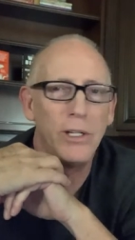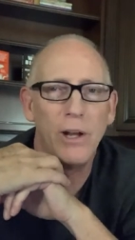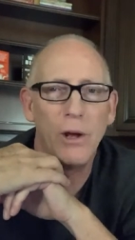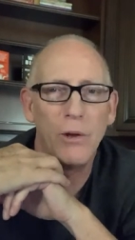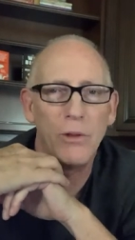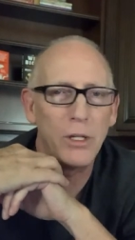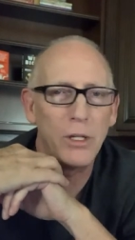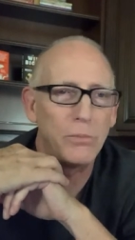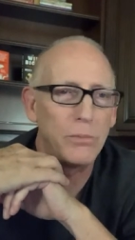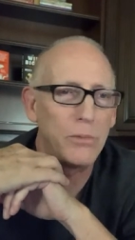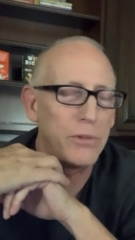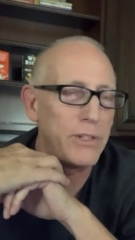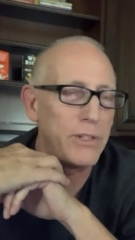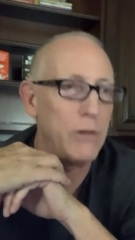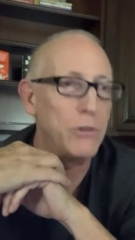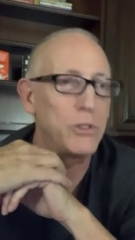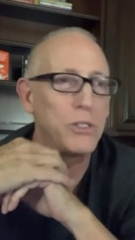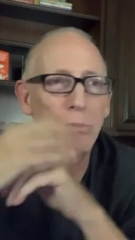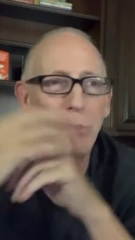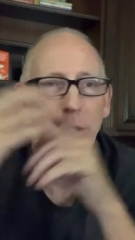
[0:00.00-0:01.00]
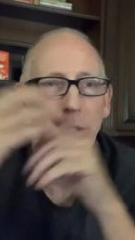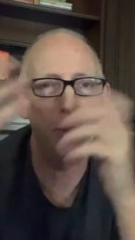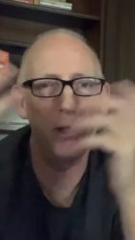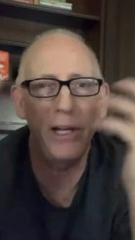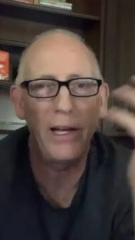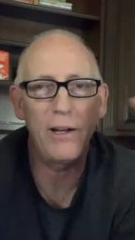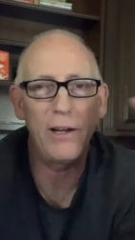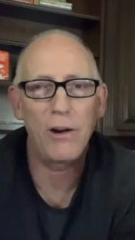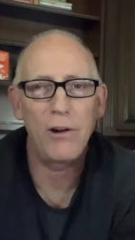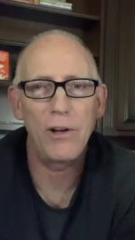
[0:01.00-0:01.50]
know that 1,000 people
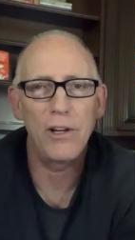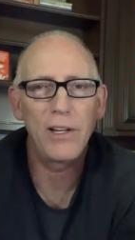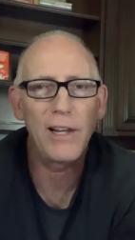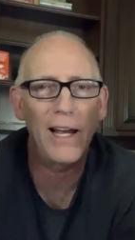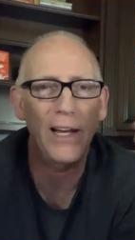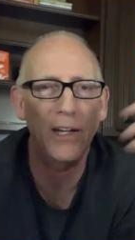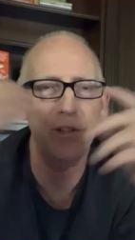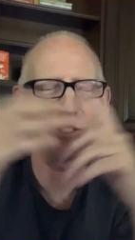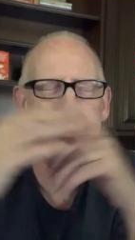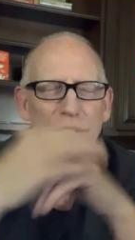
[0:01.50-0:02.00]
had heart attacks,